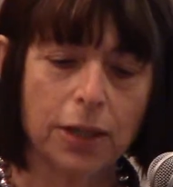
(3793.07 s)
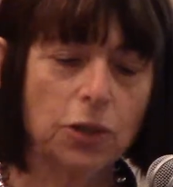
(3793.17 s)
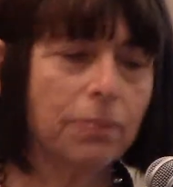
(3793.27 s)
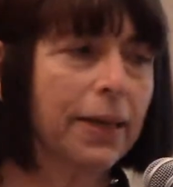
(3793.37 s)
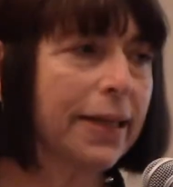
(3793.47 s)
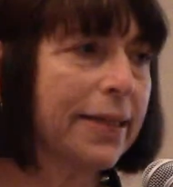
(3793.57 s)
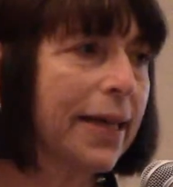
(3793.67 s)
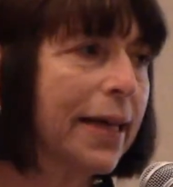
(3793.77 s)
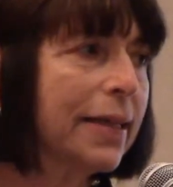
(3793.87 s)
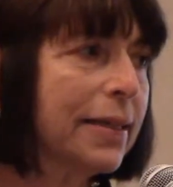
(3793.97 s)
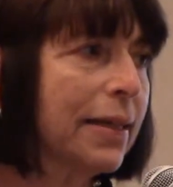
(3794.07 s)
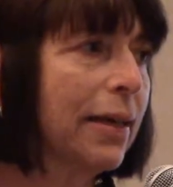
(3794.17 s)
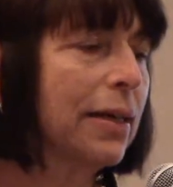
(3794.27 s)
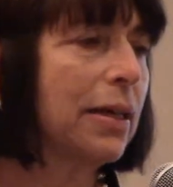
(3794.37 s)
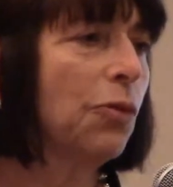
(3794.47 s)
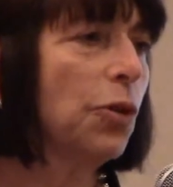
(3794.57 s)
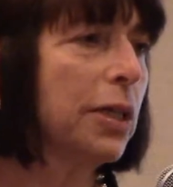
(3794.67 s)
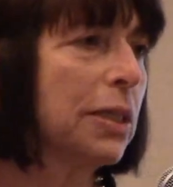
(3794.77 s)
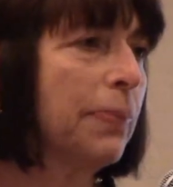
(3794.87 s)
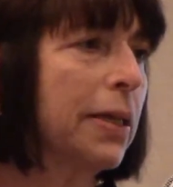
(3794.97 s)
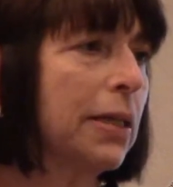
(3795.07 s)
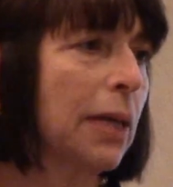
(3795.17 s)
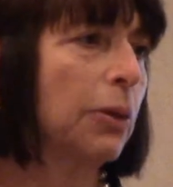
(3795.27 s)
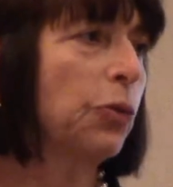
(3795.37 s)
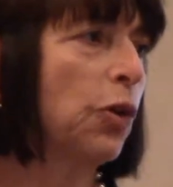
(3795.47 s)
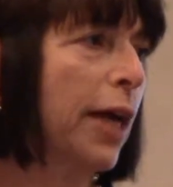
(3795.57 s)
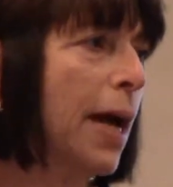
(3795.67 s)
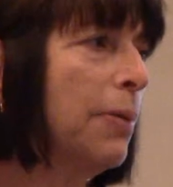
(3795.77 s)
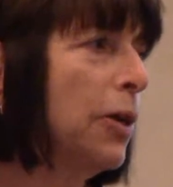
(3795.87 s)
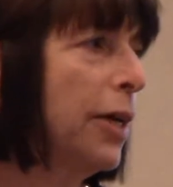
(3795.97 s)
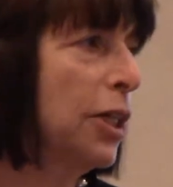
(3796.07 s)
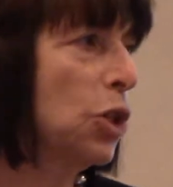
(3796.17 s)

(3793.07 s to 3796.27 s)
So it makes sense, if we're going to spend time on vocabulary,